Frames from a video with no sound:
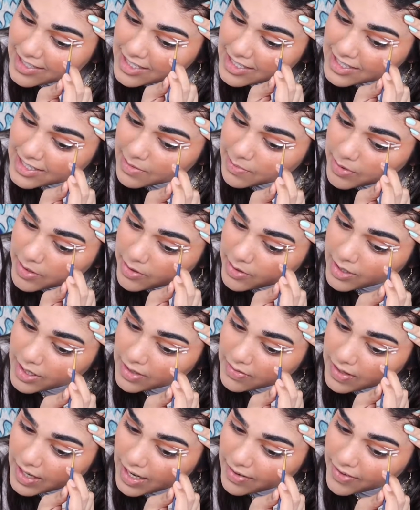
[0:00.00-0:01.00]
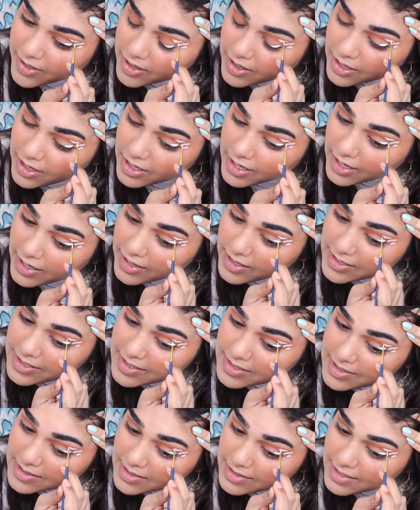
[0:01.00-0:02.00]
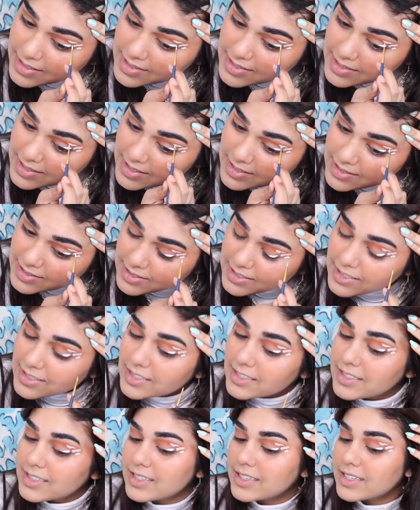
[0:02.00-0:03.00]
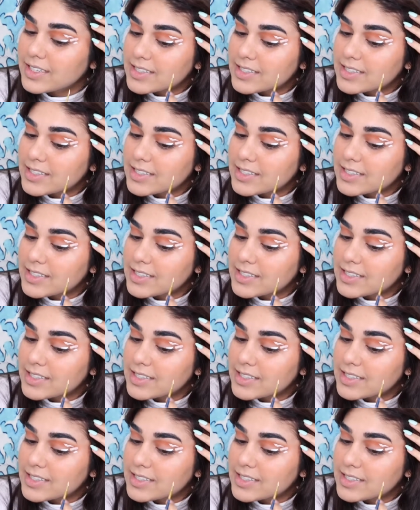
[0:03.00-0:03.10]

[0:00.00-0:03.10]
just the beauty of having hooded eyes. That's it.